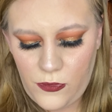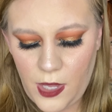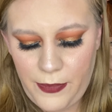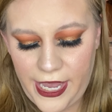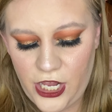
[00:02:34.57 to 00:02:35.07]

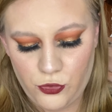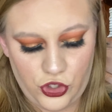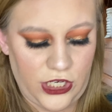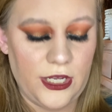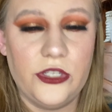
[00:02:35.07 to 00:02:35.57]
page where
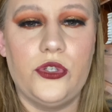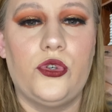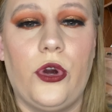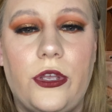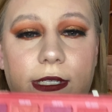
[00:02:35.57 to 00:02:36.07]
she does
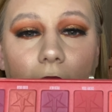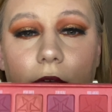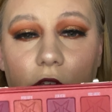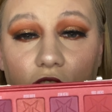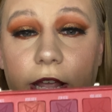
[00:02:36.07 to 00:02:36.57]
tutorials.
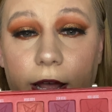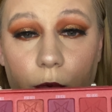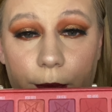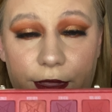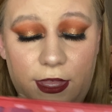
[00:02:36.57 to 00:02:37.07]
She had
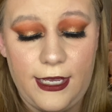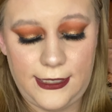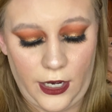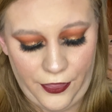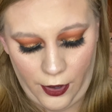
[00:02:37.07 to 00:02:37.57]
one with this
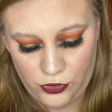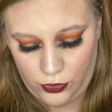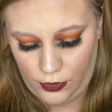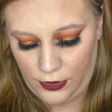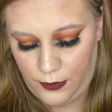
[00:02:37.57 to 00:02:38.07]
that I thought was
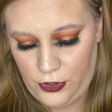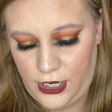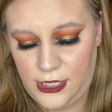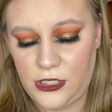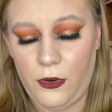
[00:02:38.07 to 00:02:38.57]
really, really
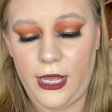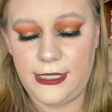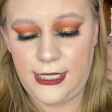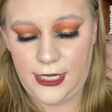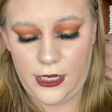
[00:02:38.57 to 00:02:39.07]
pretty, so I
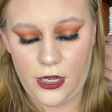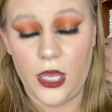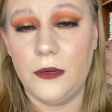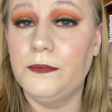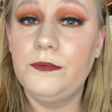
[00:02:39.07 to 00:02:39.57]
did
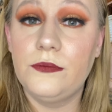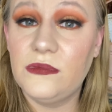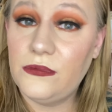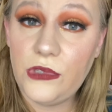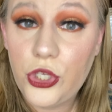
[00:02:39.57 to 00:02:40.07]

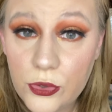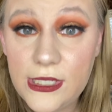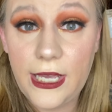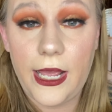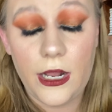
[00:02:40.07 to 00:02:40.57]
use
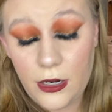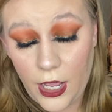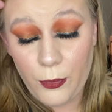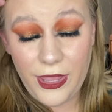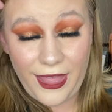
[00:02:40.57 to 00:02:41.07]
it, and I
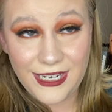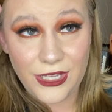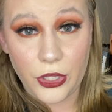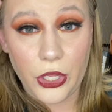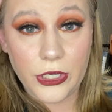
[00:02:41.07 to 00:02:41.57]
really liked the
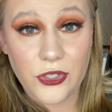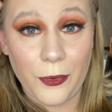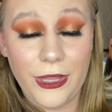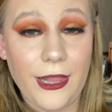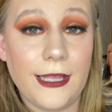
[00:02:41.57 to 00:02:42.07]
look, so I
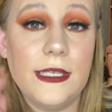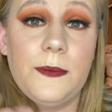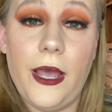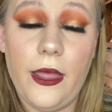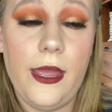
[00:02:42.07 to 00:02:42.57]
really like this
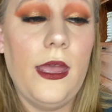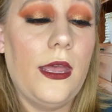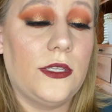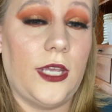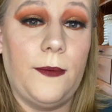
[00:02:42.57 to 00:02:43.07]
palette.
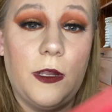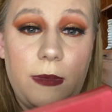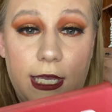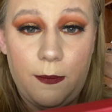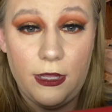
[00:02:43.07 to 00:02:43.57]
So I'm going to
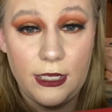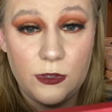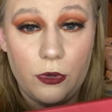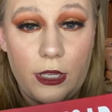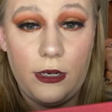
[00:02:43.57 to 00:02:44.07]
be keeping this
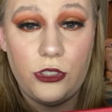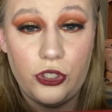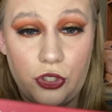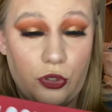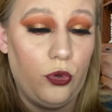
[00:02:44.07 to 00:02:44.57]
one to
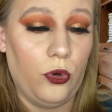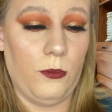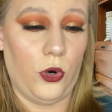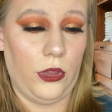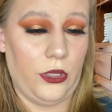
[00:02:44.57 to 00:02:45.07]
do
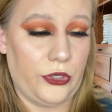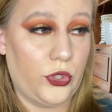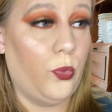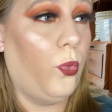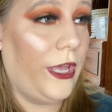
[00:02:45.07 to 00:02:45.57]
more looks
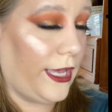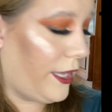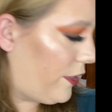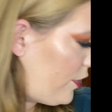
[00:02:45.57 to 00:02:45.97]
with.